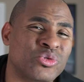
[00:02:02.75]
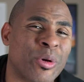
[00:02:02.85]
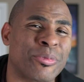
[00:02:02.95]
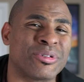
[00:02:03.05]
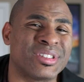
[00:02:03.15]

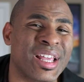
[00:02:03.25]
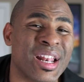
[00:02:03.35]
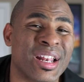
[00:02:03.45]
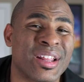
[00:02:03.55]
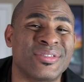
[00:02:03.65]

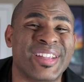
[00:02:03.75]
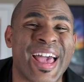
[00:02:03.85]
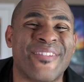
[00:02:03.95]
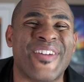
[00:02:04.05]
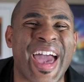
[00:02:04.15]
representatives
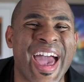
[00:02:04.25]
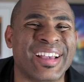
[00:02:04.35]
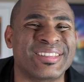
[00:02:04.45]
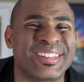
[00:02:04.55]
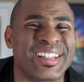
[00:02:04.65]
have
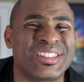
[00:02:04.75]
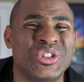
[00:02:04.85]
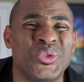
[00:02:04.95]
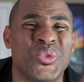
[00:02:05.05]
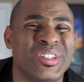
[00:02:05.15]
access
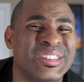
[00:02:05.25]
to a